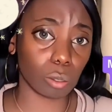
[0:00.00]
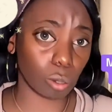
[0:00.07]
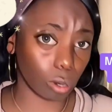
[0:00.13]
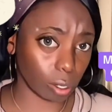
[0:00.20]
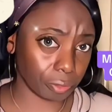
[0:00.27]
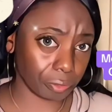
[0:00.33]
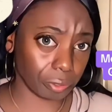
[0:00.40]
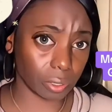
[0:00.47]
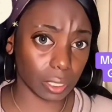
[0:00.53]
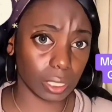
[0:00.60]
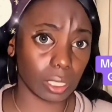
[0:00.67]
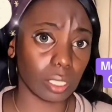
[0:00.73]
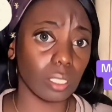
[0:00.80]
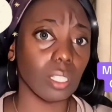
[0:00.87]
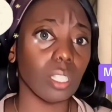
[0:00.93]

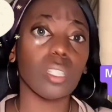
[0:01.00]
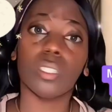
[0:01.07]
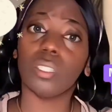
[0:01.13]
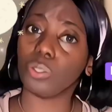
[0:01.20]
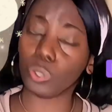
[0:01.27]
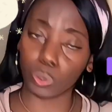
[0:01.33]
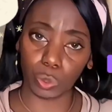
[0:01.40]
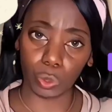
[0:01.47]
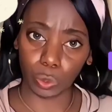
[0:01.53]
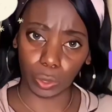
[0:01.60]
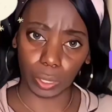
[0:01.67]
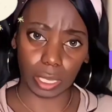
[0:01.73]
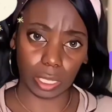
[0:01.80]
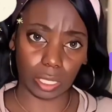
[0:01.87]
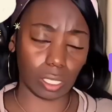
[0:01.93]
offering to
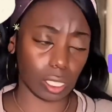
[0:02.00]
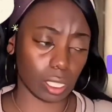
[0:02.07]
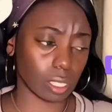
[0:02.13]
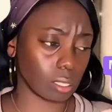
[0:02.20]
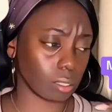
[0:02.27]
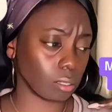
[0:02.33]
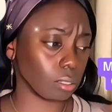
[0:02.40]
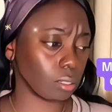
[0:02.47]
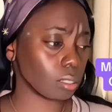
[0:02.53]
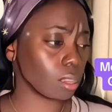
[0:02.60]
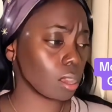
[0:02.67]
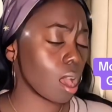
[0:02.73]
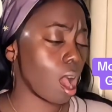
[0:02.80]
your ancestors.